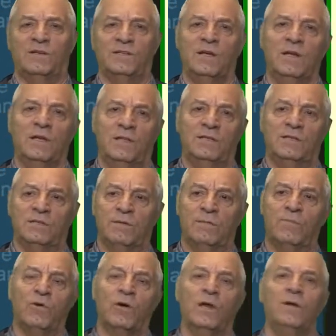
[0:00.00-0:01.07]
Well,
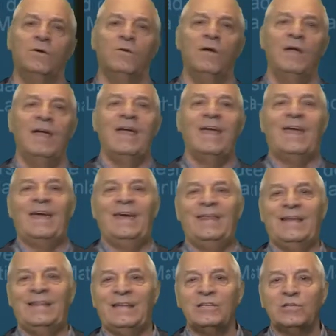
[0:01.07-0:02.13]
look,
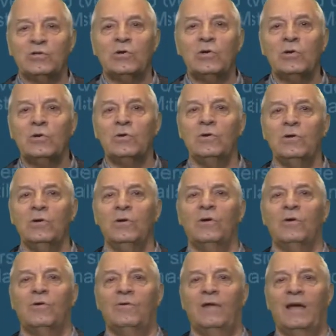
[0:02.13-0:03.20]
this transformation,